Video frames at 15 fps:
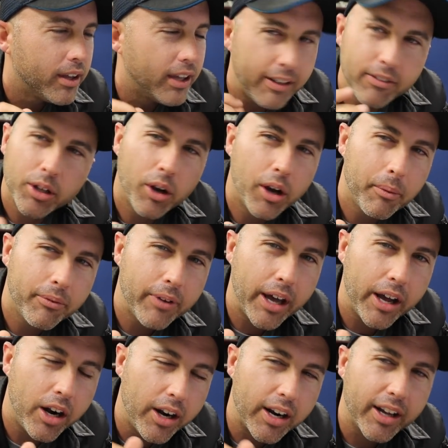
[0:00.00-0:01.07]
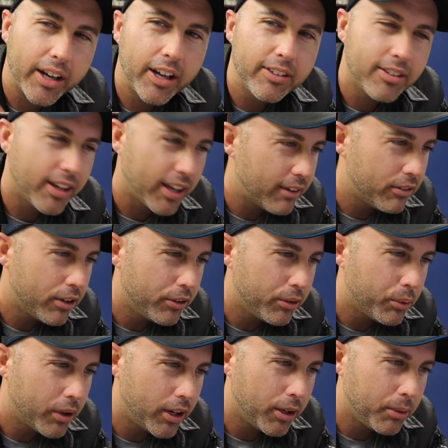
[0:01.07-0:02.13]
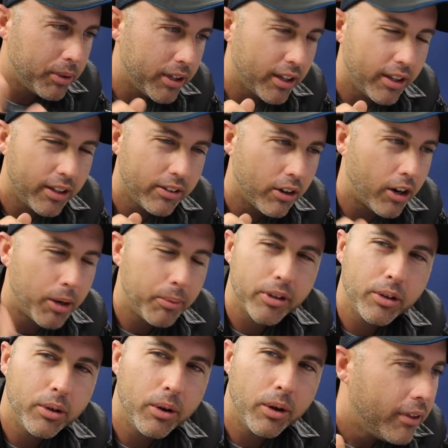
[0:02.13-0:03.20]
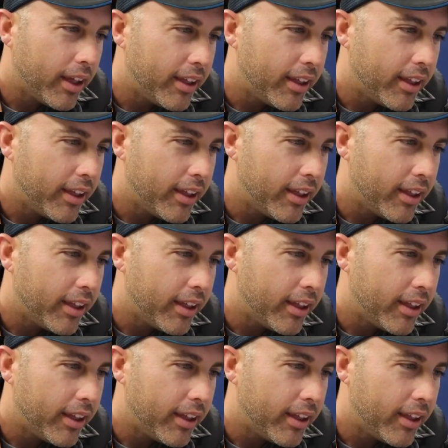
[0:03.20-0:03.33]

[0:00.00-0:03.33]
Even though I'm a veteran, I cuss like every other word because Army hook.